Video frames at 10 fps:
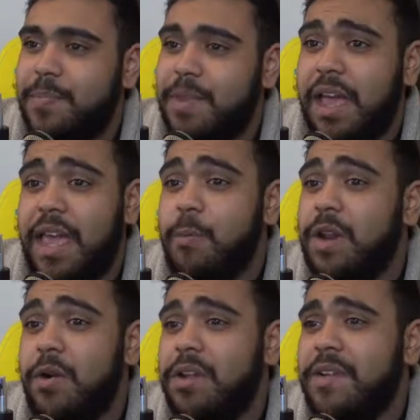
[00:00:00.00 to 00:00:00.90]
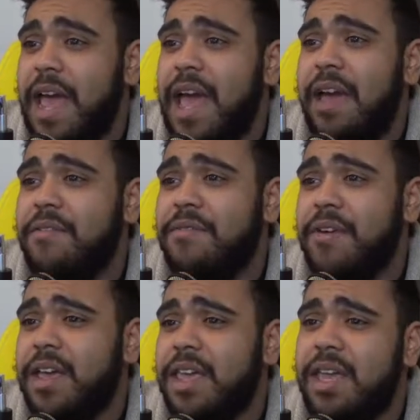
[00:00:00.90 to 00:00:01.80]
Again, we don't even have a
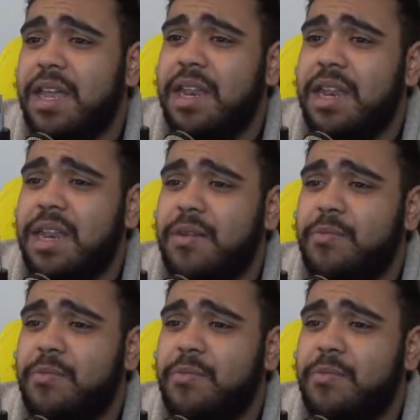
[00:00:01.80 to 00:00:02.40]
fucking